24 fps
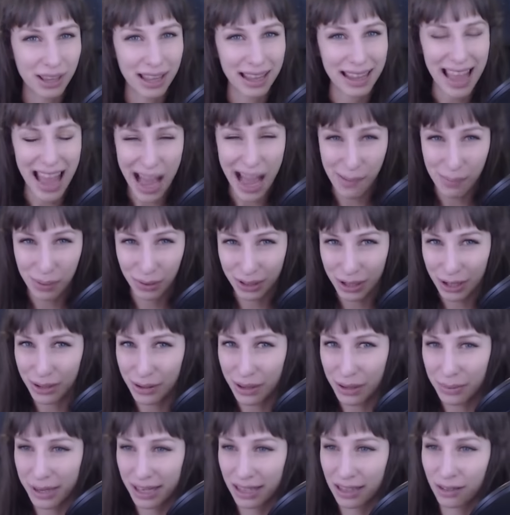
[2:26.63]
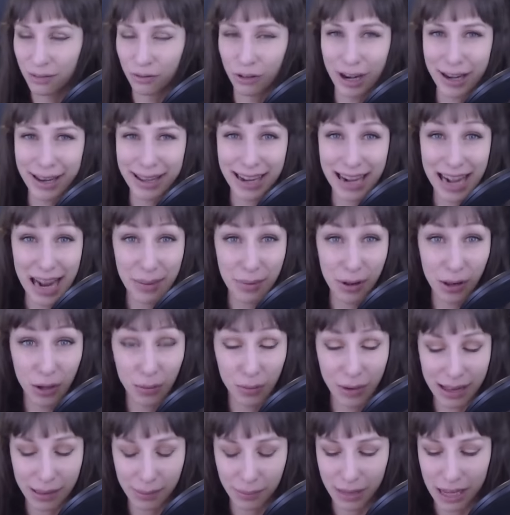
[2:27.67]
like happily in the middle of raiding Haimel
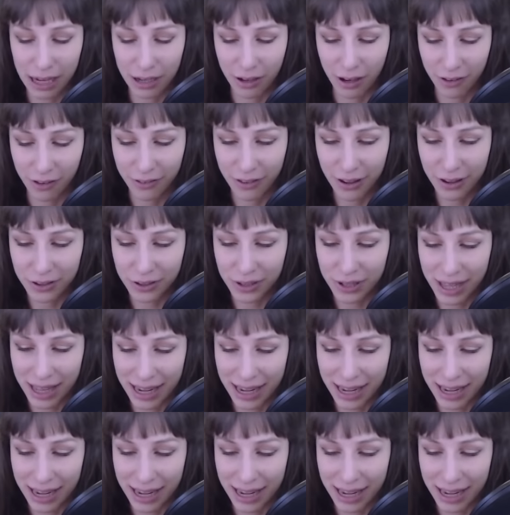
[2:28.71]
or Blackrock Foundry,